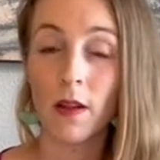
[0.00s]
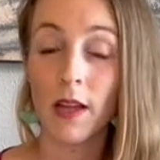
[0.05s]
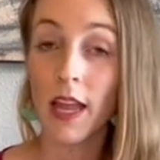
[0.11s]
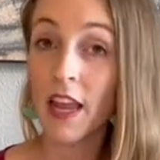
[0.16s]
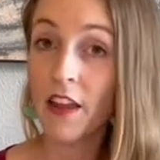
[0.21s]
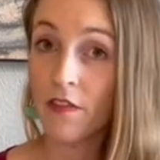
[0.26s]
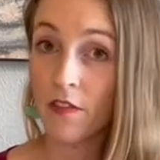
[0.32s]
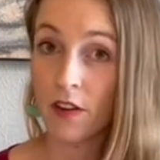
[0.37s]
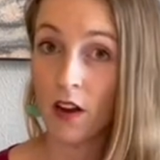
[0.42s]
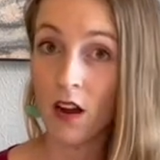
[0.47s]

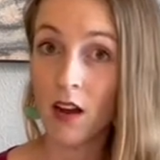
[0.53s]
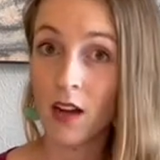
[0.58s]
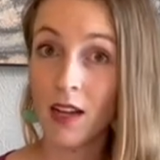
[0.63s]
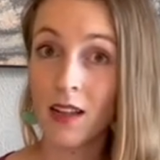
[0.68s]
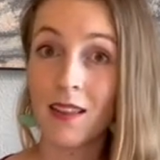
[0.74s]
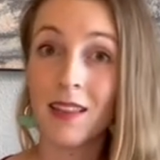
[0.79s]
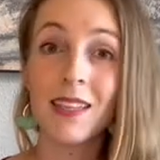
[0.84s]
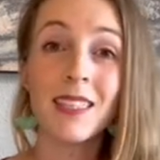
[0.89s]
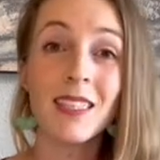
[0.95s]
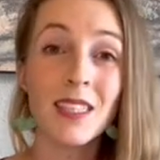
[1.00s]
If not,
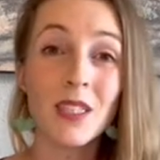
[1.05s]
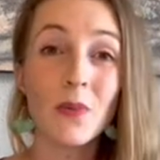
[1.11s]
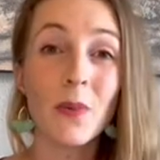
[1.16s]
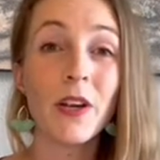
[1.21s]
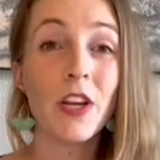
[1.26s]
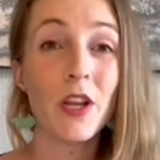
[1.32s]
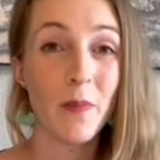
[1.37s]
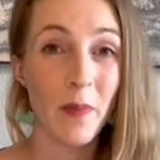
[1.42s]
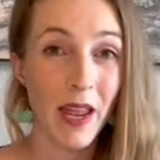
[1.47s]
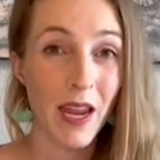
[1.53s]
this is where you
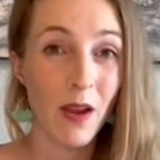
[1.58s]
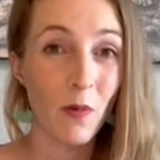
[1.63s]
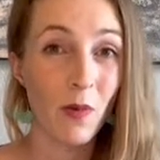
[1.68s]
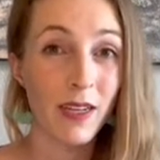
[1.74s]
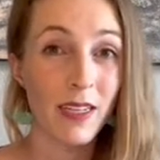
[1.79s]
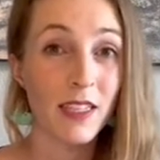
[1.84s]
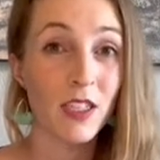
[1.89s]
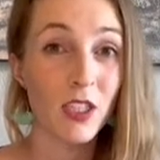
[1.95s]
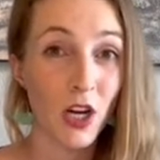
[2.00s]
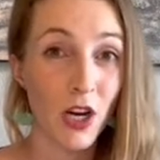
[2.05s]
may want to
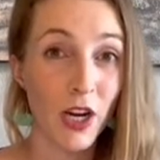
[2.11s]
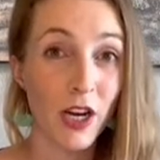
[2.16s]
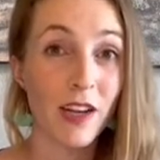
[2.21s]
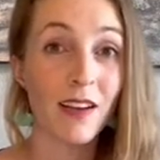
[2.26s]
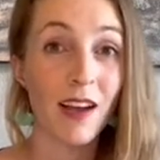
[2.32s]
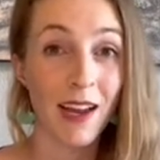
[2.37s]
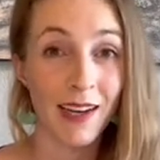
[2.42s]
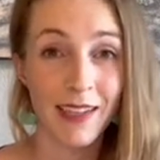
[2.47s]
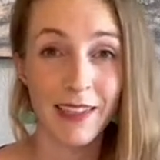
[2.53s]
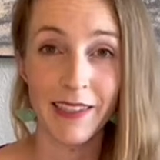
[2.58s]
start
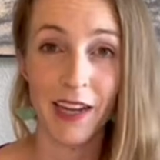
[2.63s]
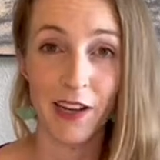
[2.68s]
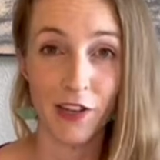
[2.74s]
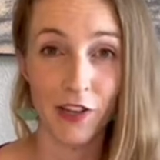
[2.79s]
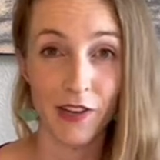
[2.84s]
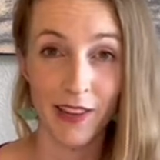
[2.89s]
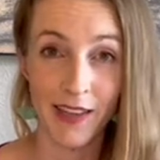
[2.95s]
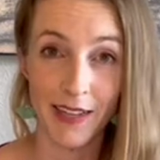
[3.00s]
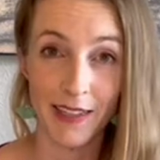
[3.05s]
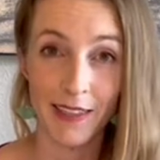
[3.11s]
cutting down your
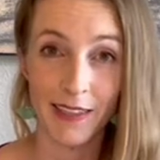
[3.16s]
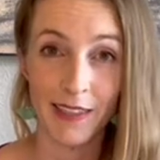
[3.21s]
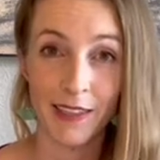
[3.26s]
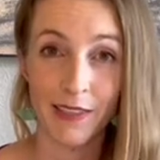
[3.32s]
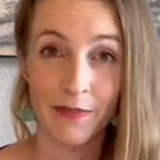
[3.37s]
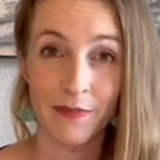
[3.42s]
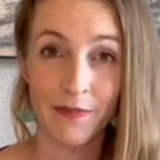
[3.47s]
list.